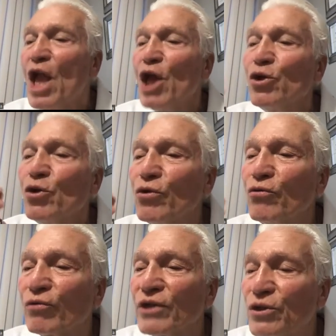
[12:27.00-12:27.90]
you
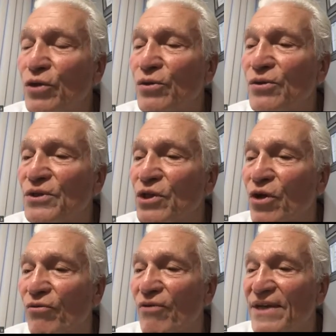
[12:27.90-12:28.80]
reduce
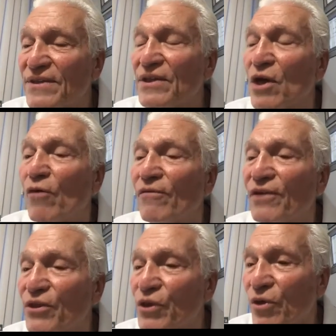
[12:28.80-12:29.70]
your risk over
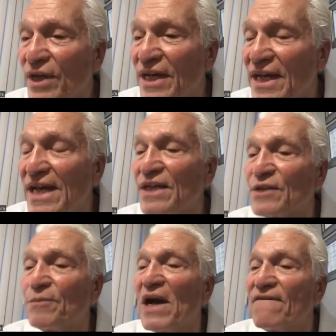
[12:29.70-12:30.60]
30 years
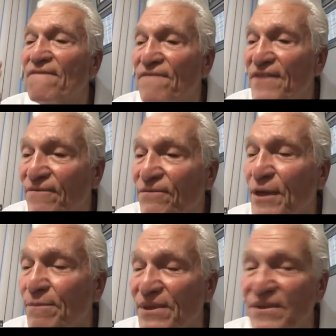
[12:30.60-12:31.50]
by
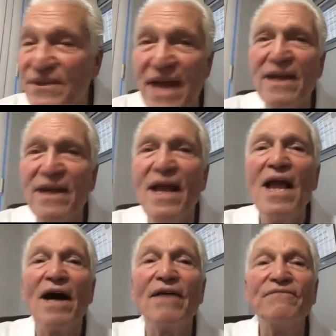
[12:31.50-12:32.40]
50%
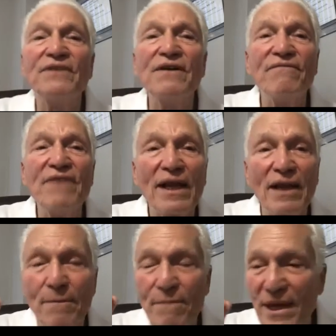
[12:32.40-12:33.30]
of
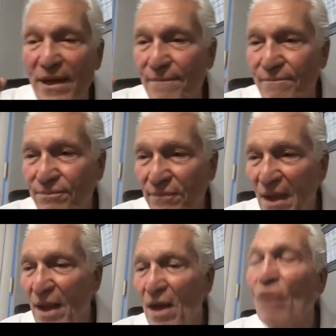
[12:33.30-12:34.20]
developing
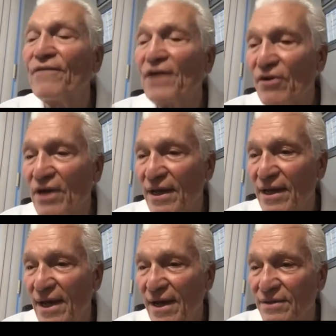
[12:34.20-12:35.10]
ovarian
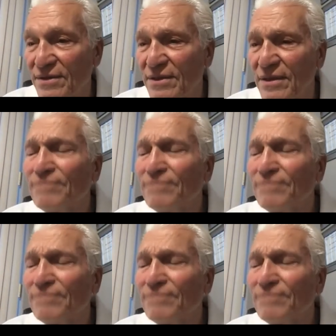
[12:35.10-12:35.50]
cancer.